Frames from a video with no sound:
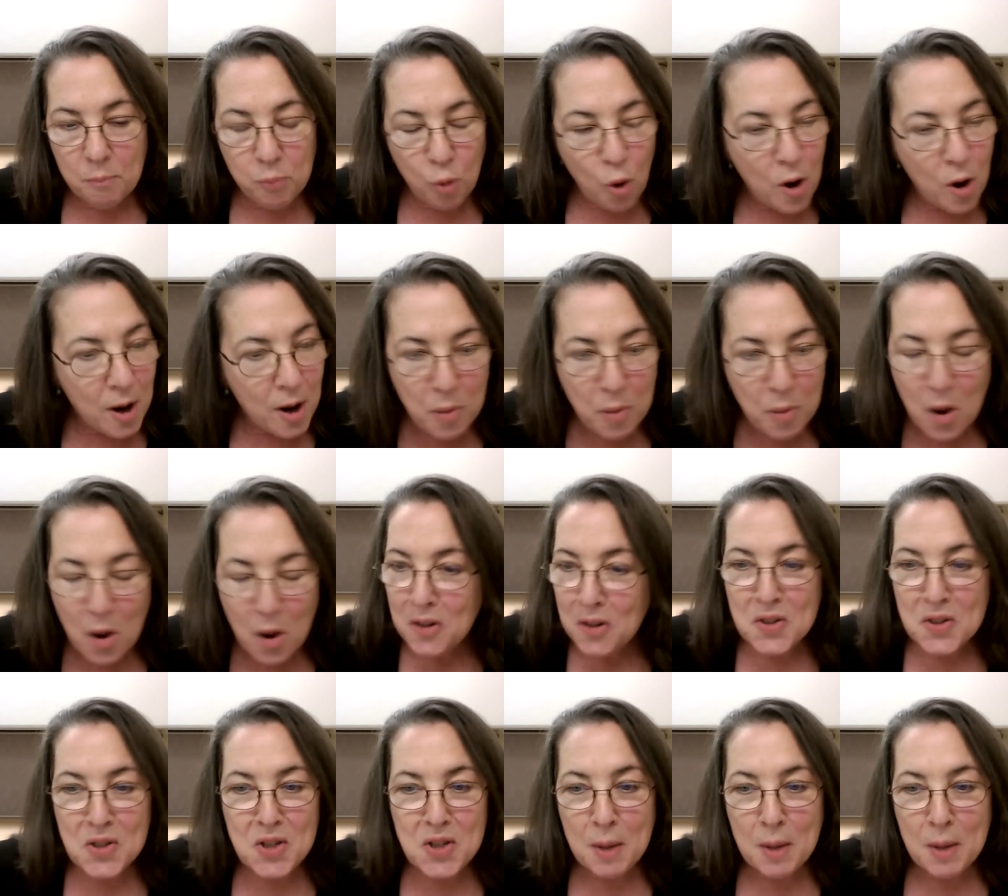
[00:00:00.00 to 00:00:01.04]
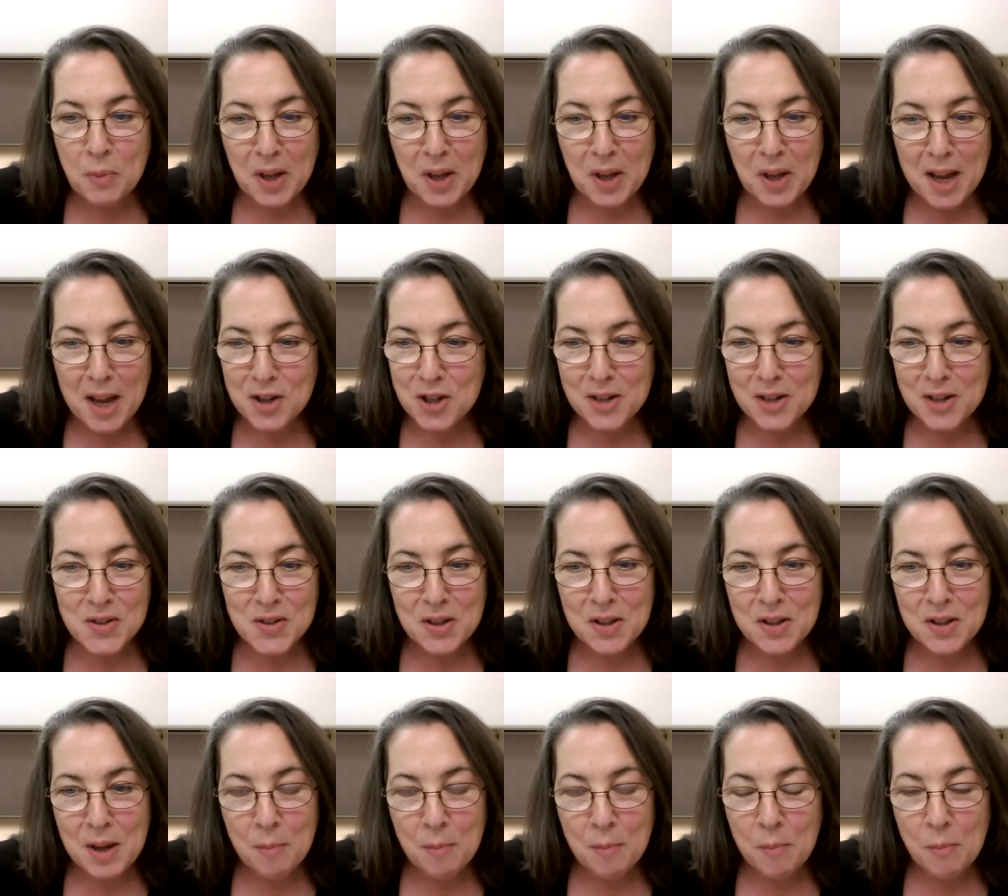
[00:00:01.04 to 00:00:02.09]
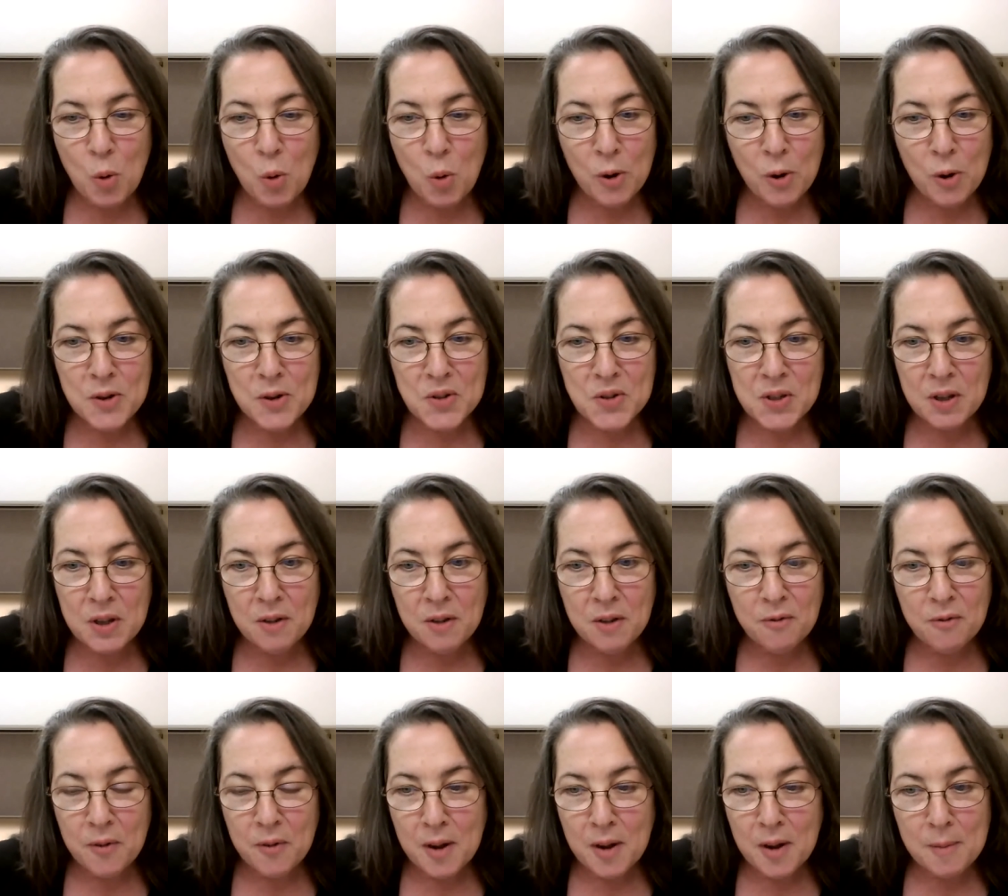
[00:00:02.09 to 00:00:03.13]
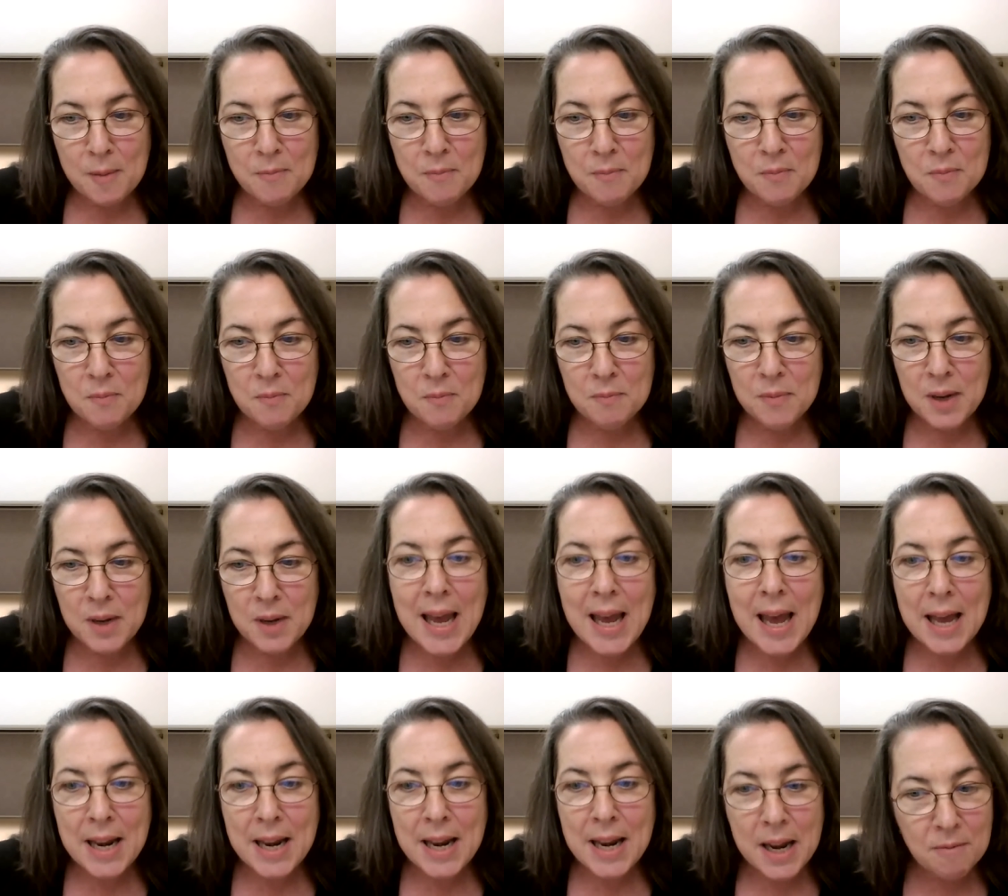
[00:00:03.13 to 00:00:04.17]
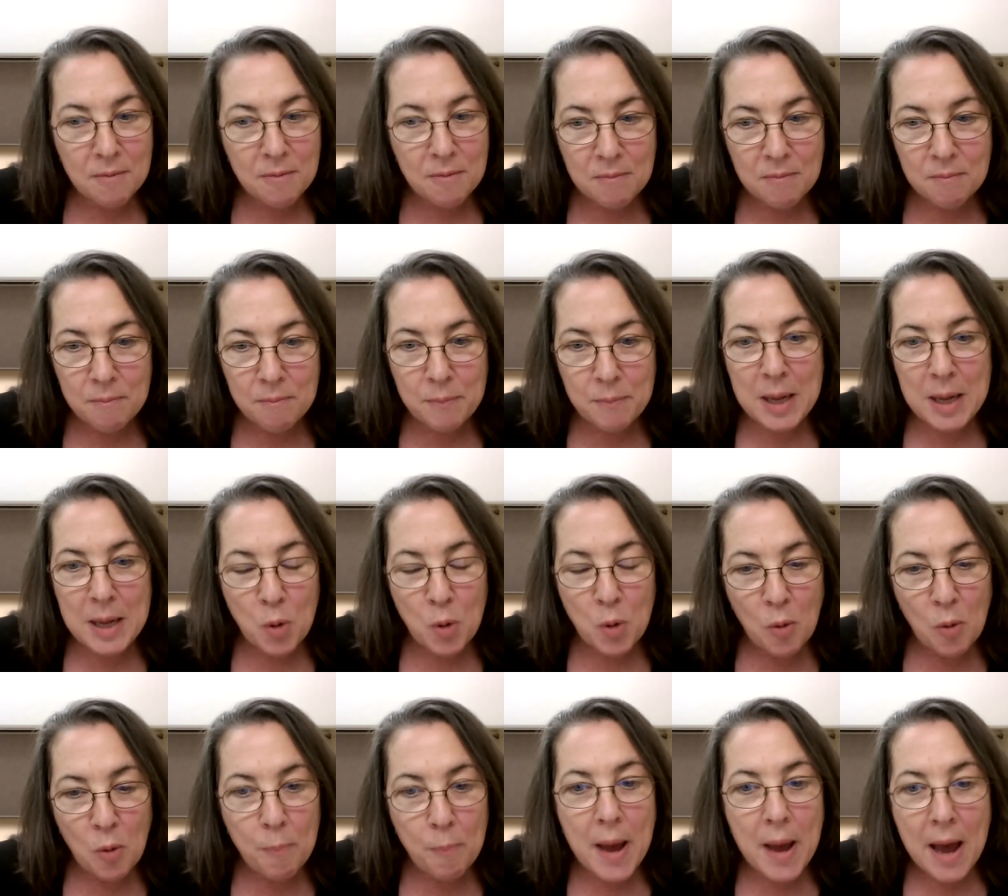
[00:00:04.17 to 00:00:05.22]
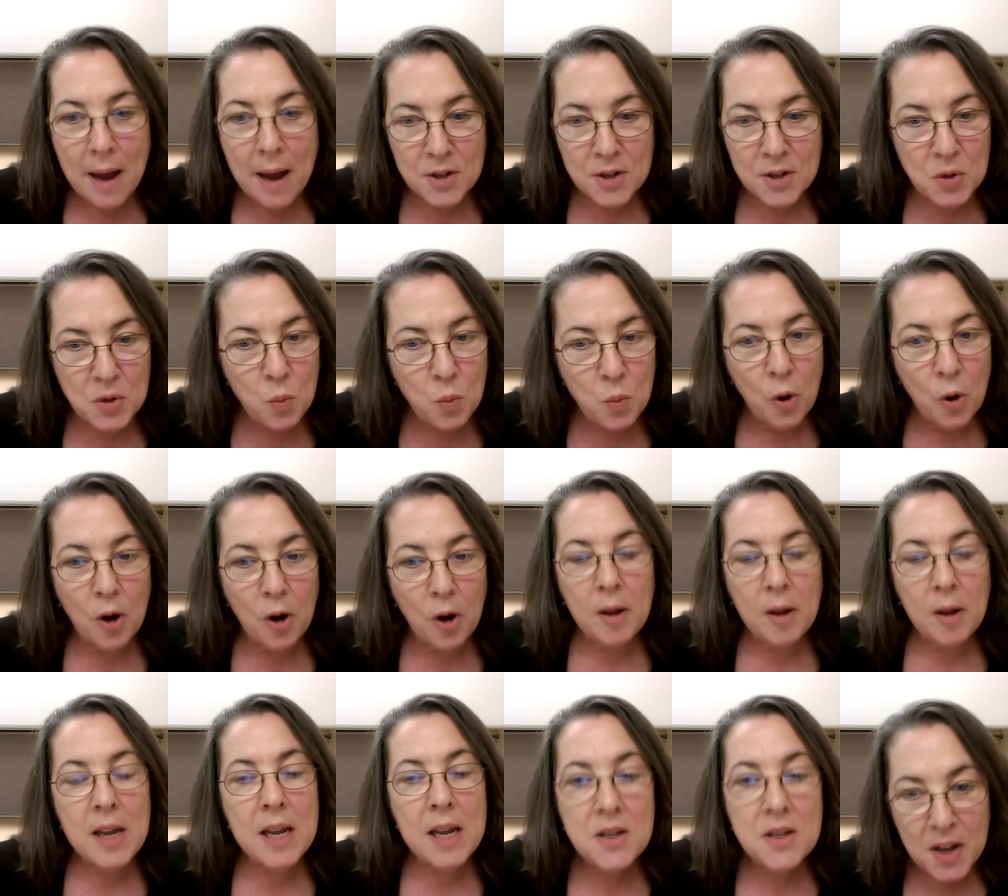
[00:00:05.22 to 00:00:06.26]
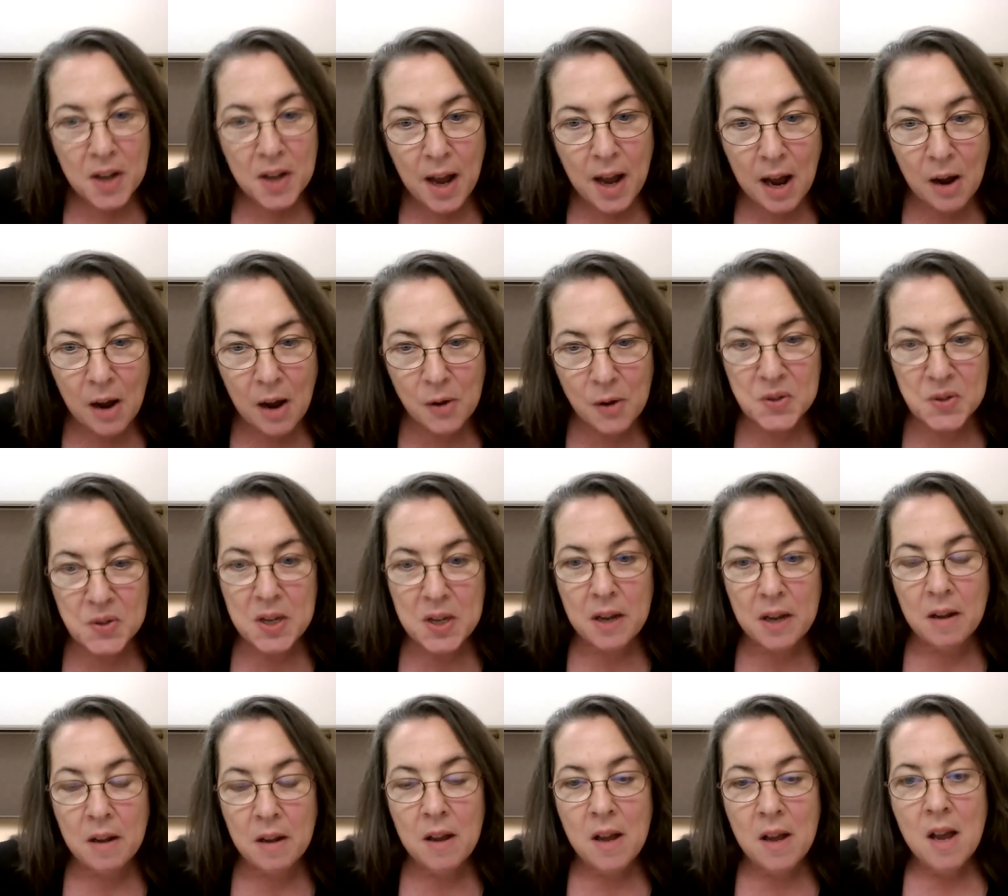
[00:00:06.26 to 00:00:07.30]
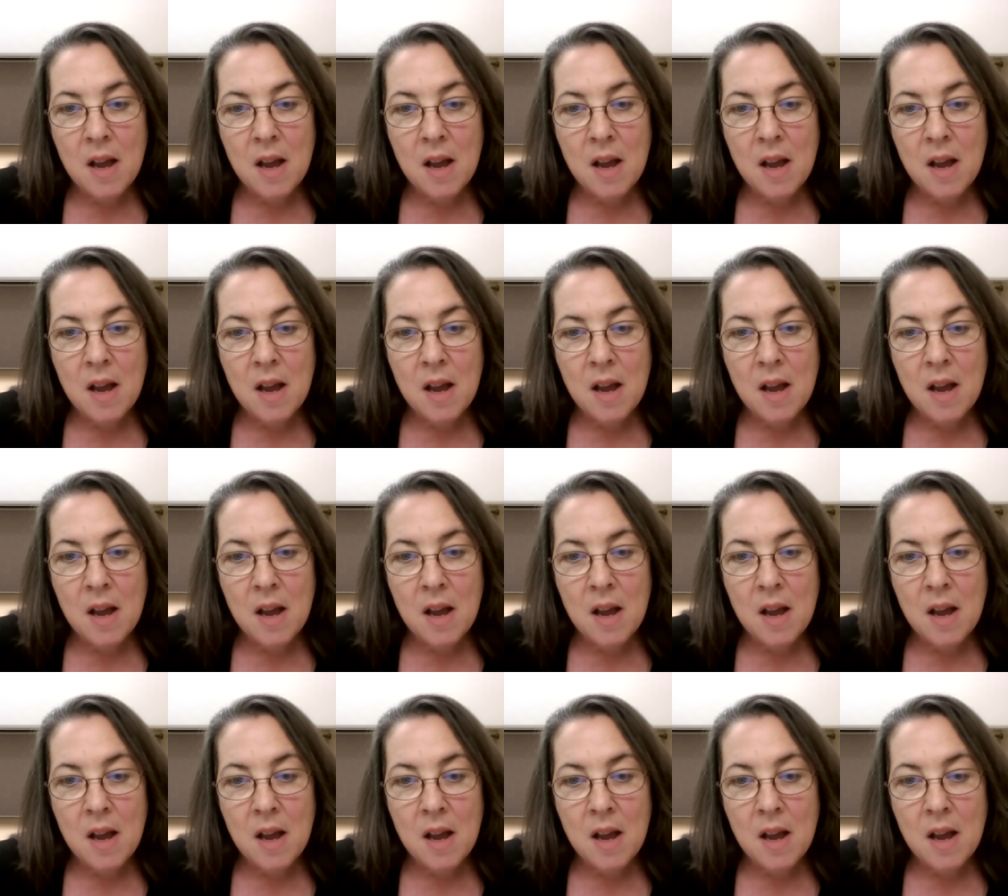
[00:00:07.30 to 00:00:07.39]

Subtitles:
broad policy implications and the importance of getting people back to work, into housing,